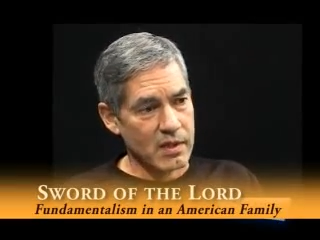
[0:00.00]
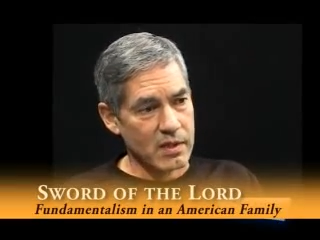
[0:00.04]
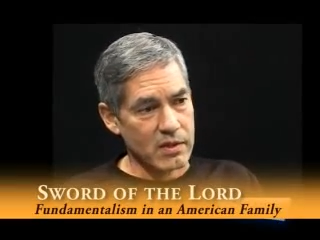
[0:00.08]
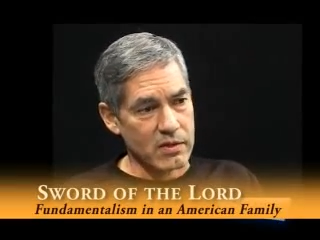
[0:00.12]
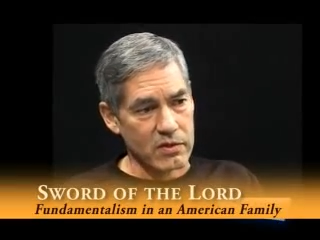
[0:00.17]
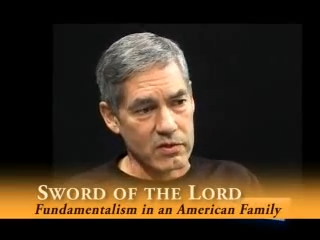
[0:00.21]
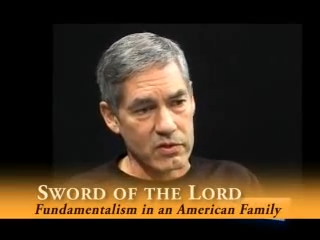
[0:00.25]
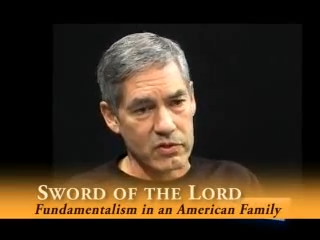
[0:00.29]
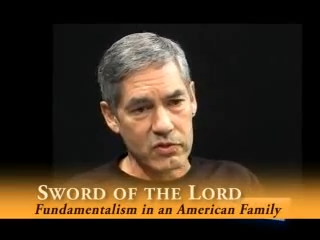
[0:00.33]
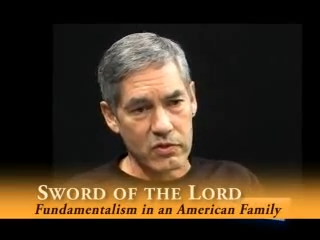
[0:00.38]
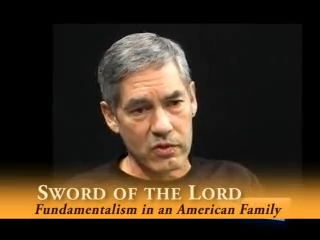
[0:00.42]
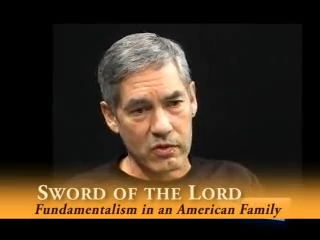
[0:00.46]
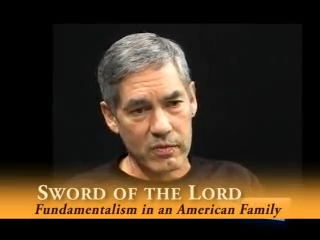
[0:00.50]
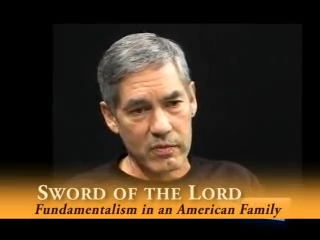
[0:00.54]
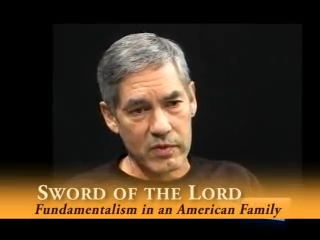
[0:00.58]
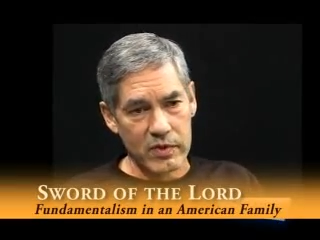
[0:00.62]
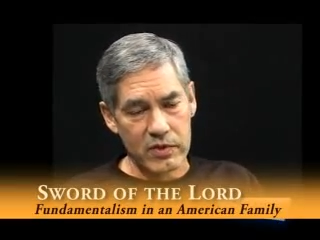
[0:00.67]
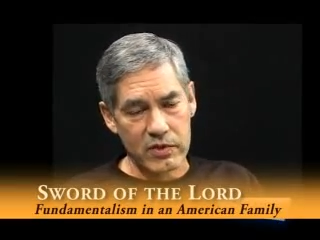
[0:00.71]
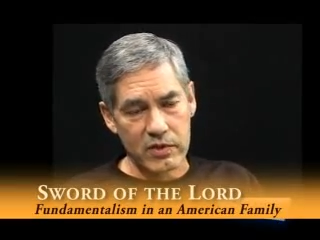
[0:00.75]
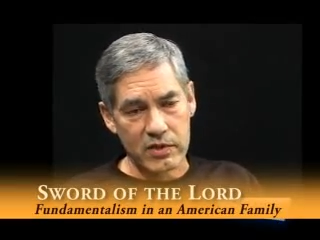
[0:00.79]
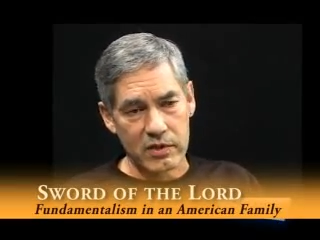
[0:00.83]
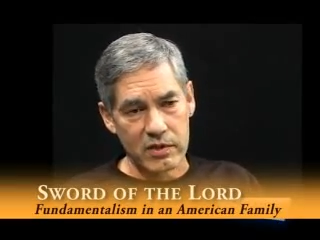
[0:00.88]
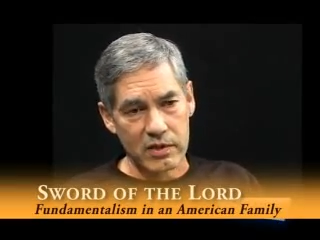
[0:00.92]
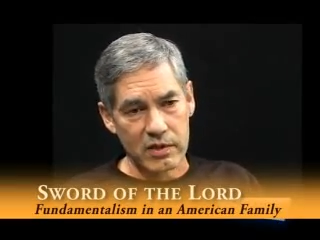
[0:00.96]
the
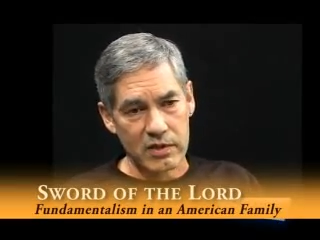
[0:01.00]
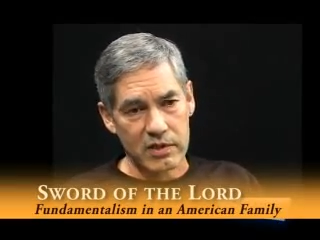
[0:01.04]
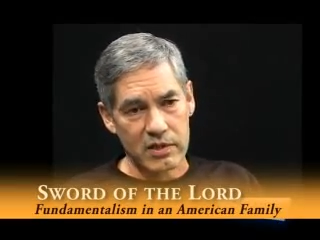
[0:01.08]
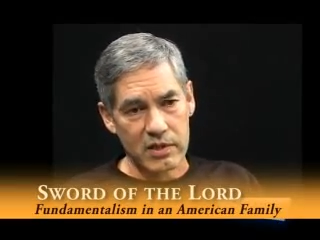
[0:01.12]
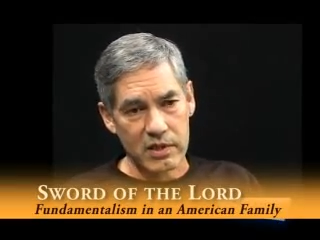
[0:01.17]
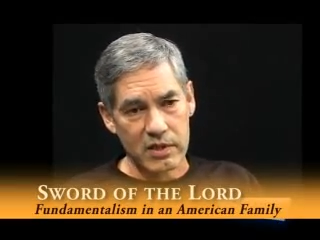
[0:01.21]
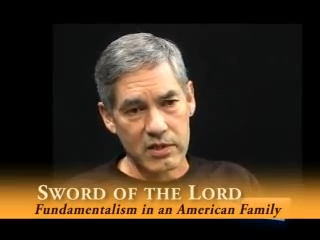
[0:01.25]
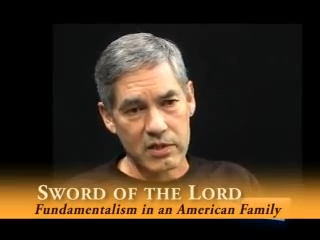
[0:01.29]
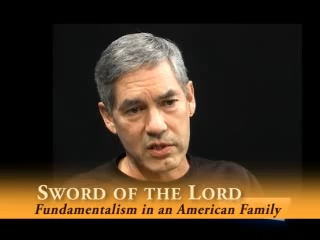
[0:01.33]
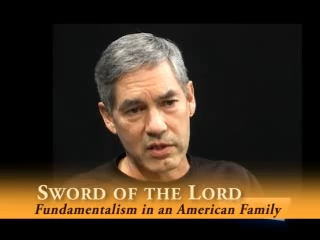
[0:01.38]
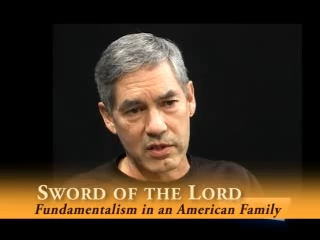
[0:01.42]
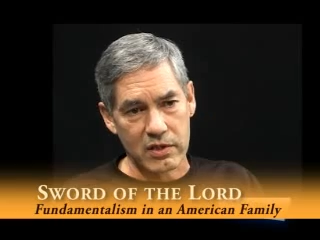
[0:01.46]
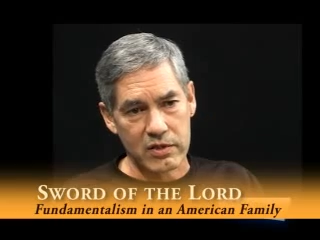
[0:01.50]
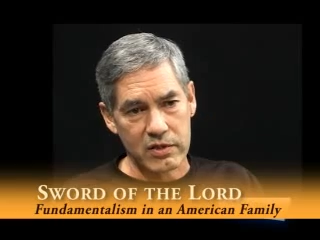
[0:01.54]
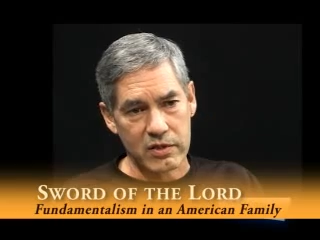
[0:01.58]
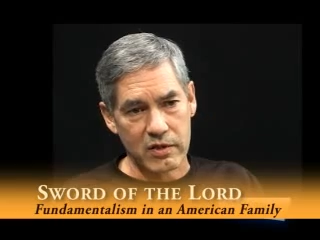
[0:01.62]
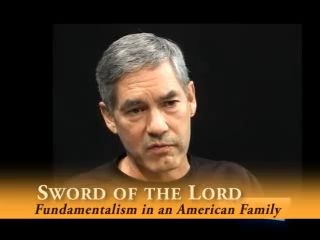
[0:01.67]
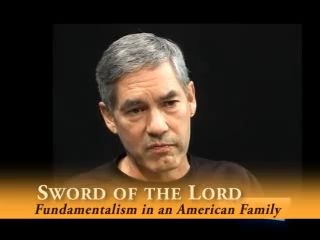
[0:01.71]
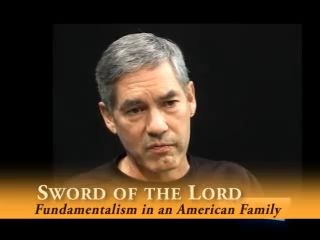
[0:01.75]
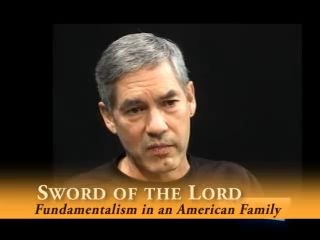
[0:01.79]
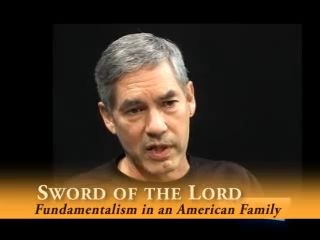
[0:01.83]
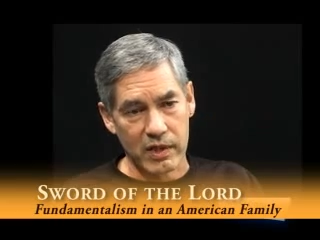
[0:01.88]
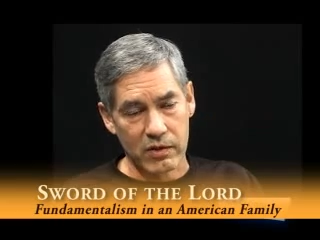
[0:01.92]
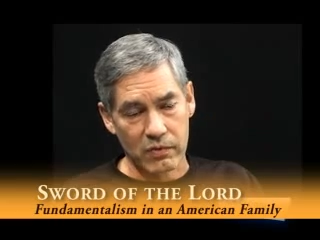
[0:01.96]
sermons and the teachings
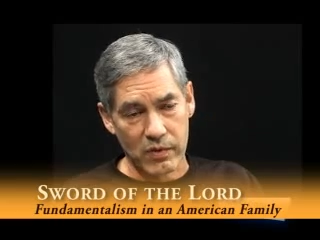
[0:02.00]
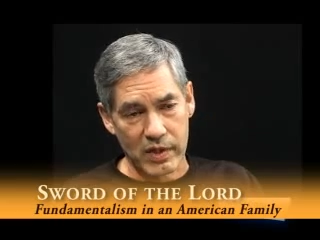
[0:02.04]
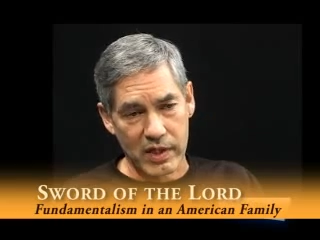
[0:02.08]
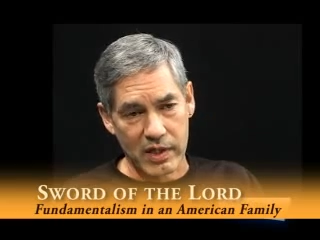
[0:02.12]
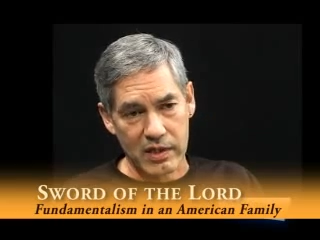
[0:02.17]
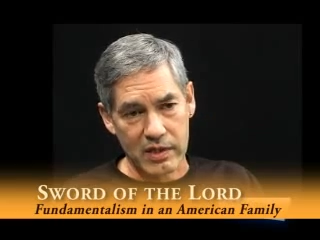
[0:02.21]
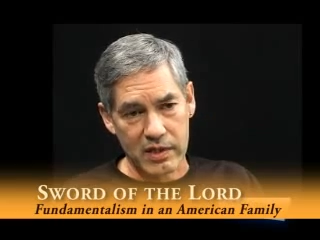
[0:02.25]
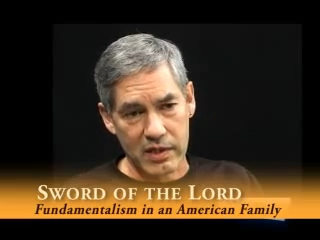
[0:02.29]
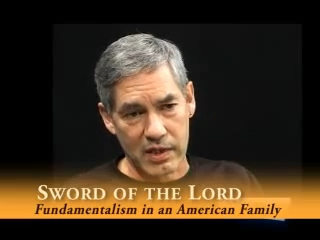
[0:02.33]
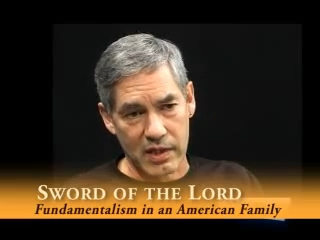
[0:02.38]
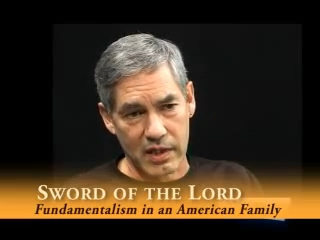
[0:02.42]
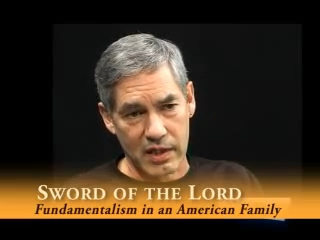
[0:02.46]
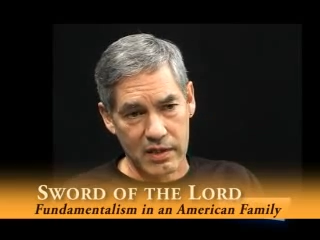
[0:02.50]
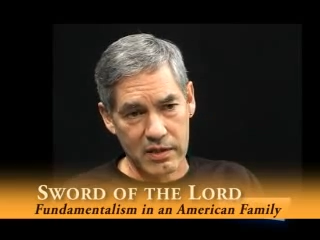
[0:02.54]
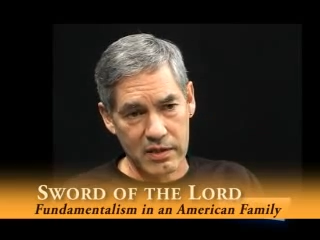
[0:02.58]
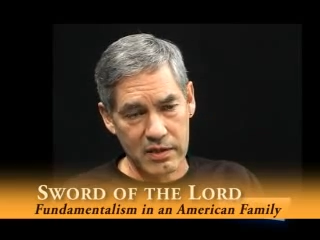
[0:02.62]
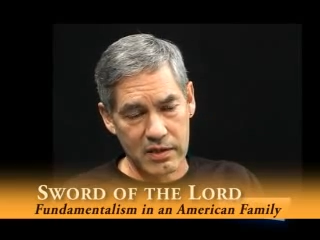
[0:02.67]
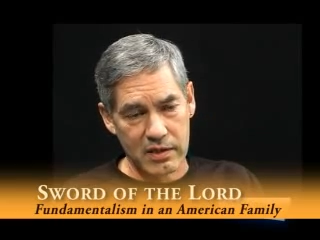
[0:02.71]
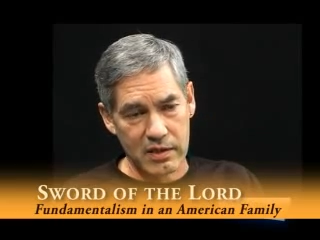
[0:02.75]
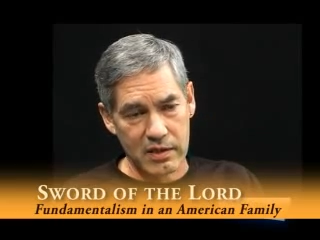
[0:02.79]
of my granddad,